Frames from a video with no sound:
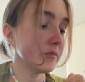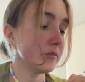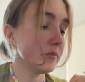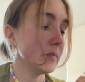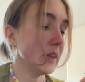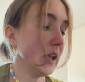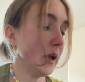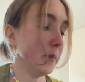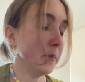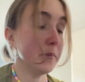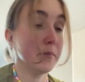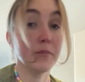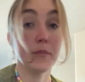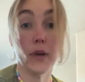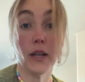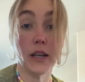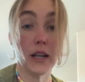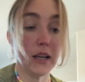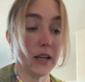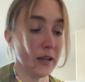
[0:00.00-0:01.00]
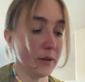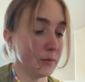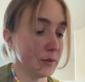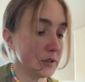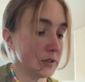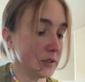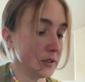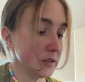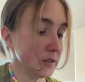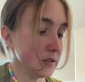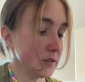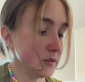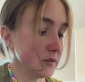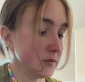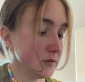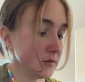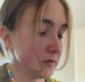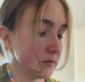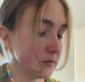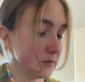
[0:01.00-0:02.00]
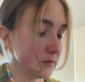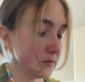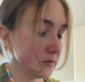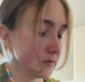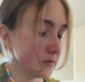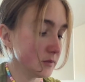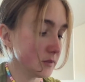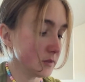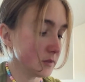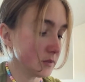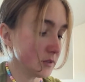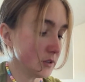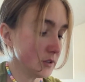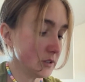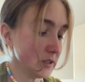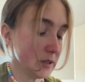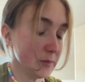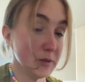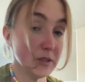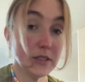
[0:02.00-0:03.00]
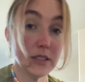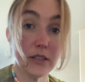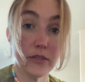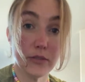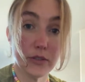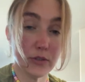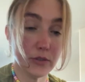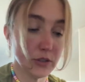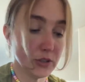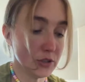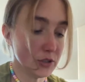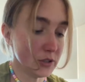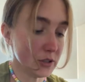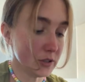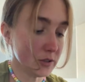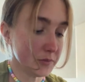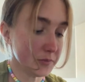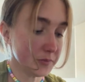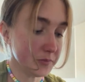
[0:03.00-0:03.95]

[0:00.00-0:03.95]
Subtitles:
yeah, but I would consider myself a Christian.